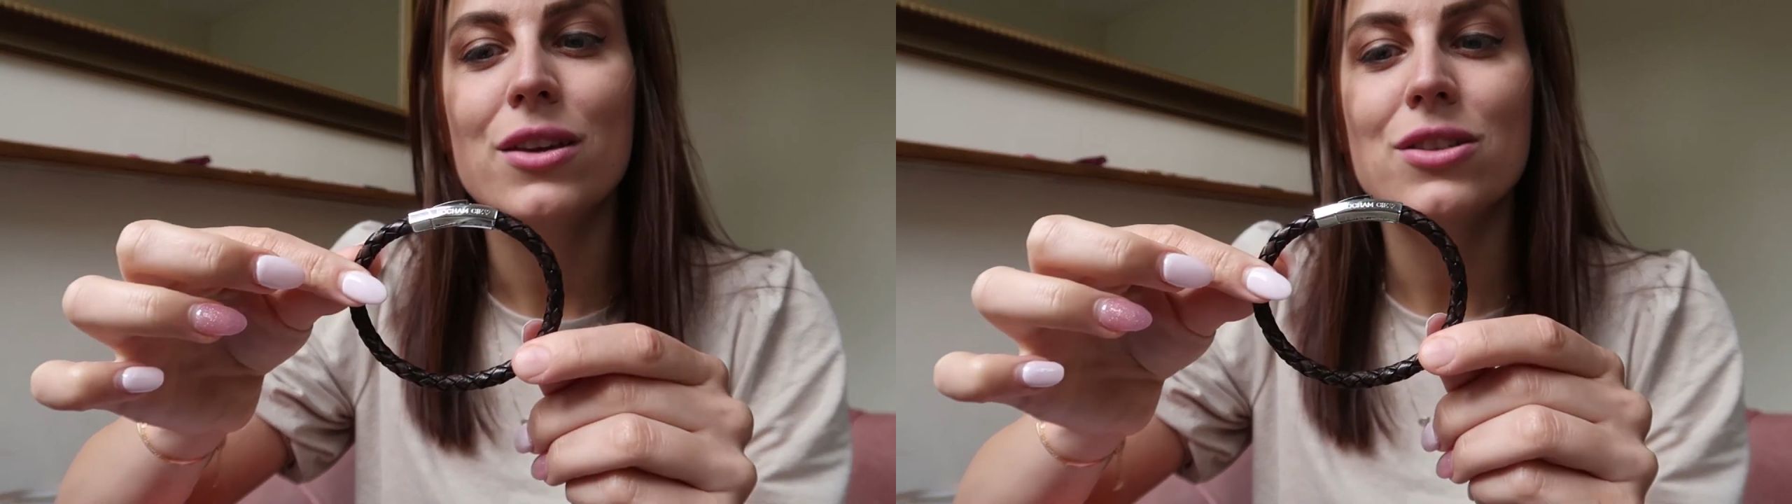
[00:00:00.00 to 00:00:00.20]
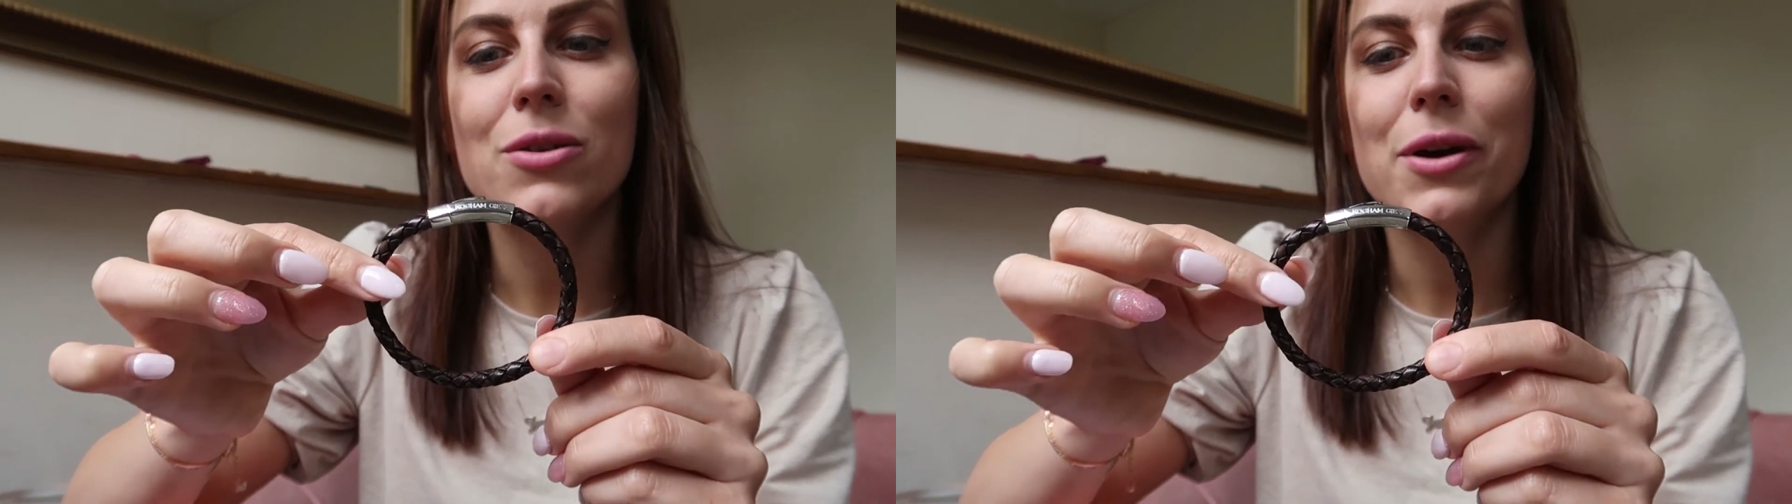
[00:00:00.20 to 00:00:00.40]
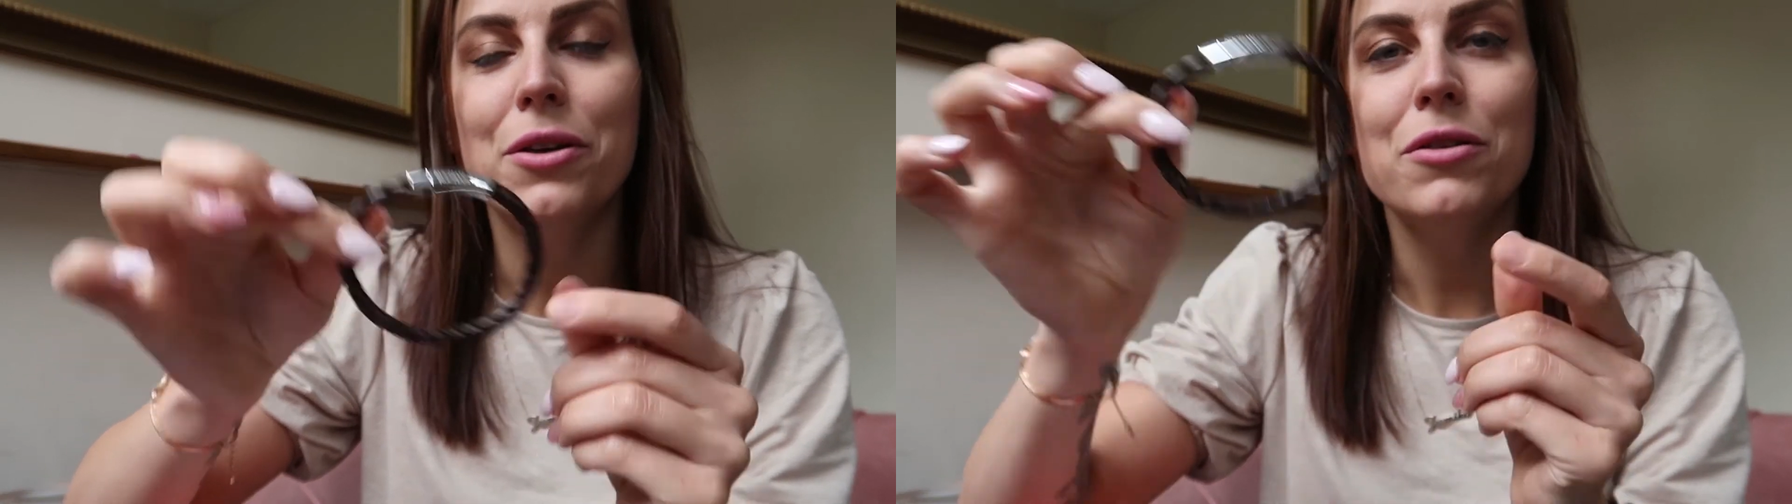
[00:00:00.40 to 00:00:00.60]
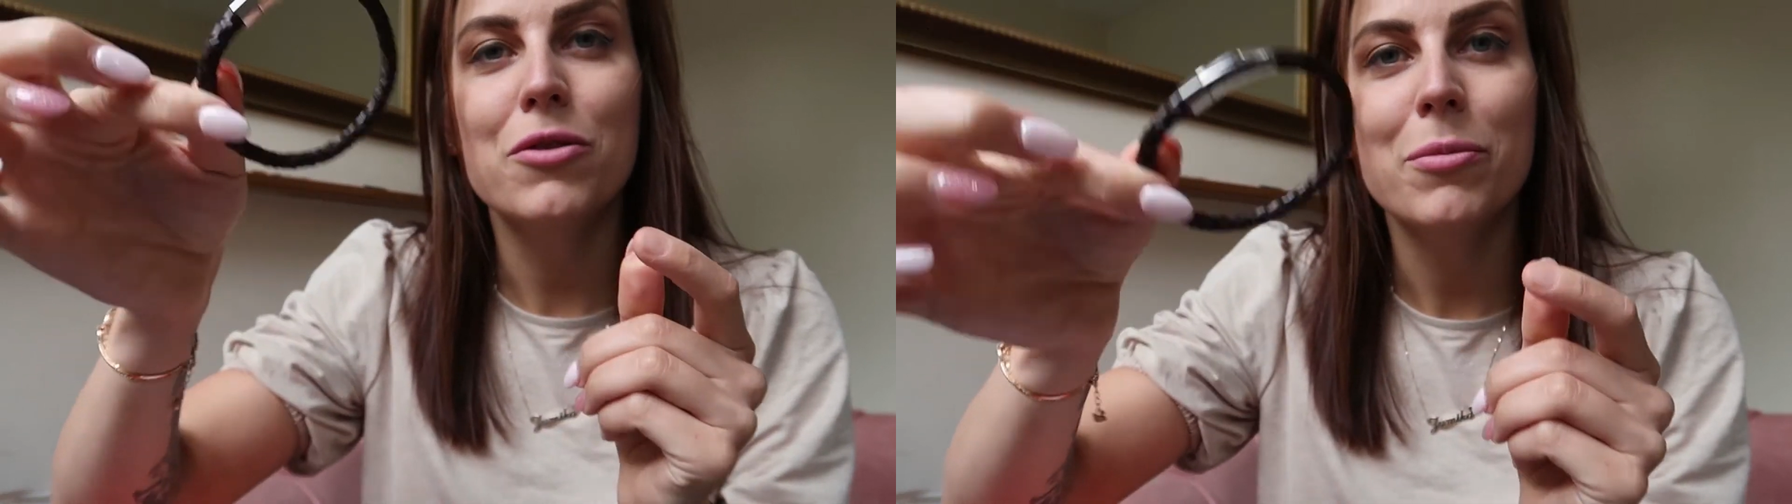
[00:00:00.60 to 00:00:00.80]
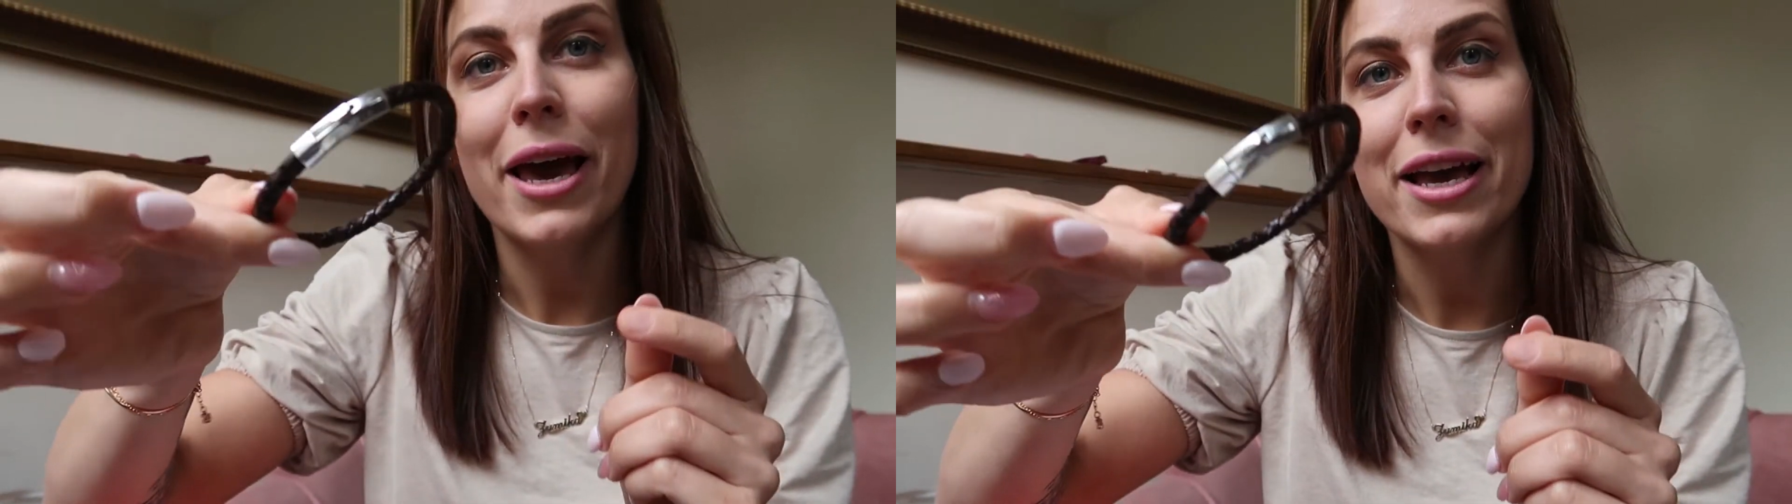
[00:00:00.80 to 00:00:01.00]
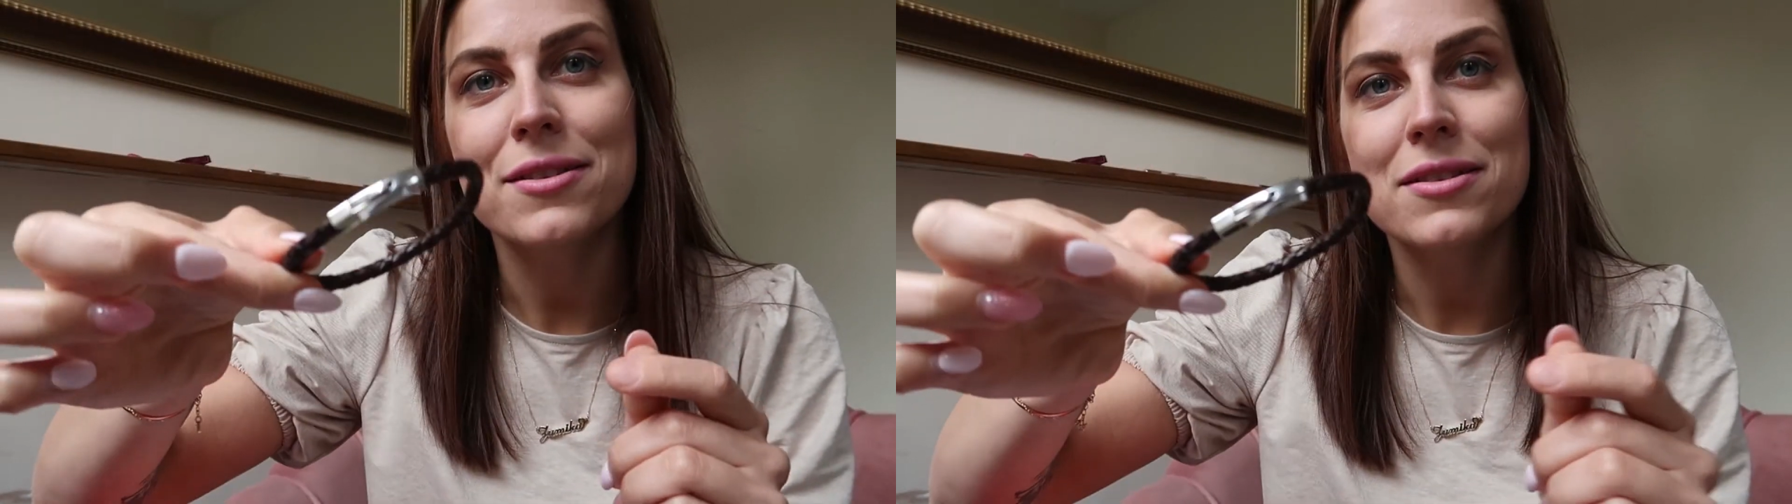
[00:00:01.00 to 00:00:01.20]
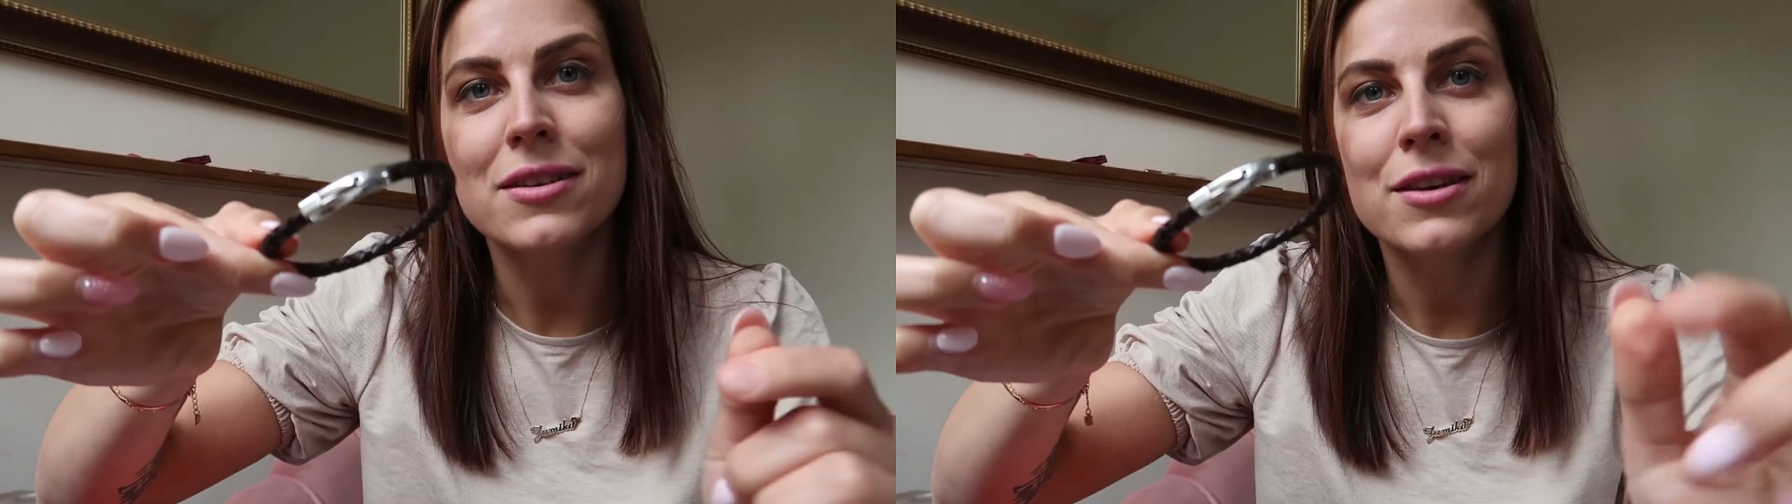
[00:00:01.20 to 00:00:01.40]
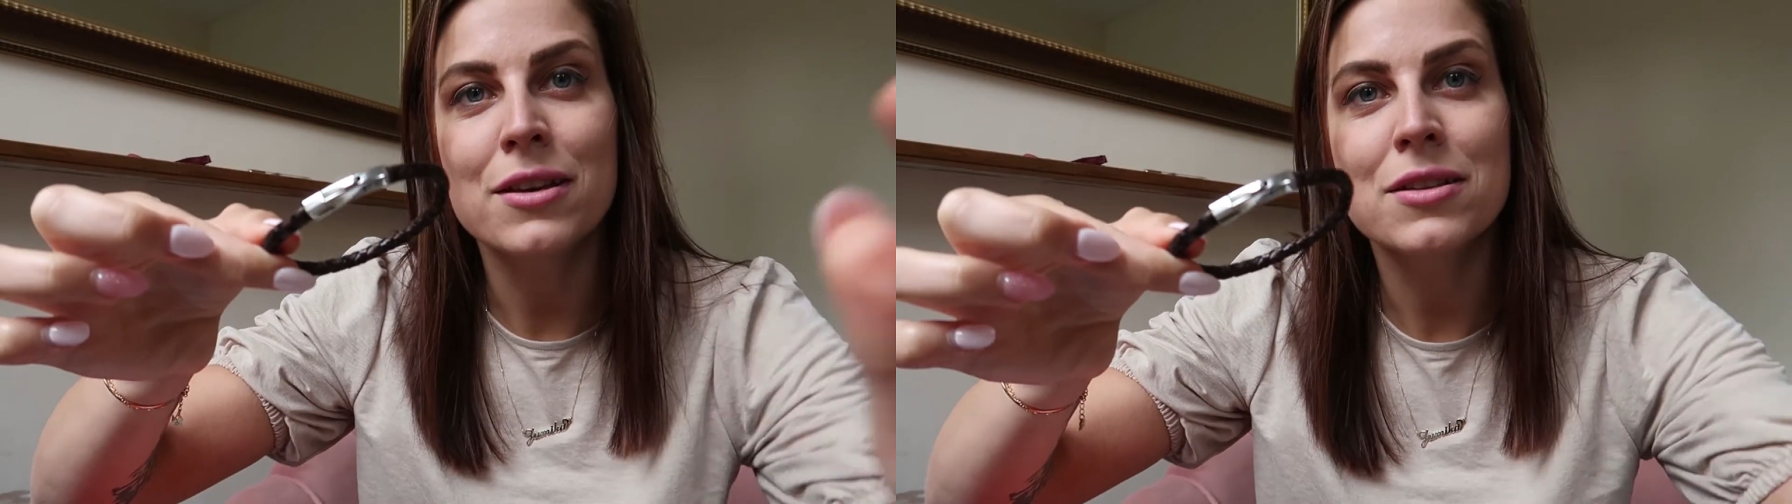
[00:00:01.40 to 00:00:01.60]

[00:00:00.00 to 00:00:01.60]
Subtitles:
So I got it from Etsy.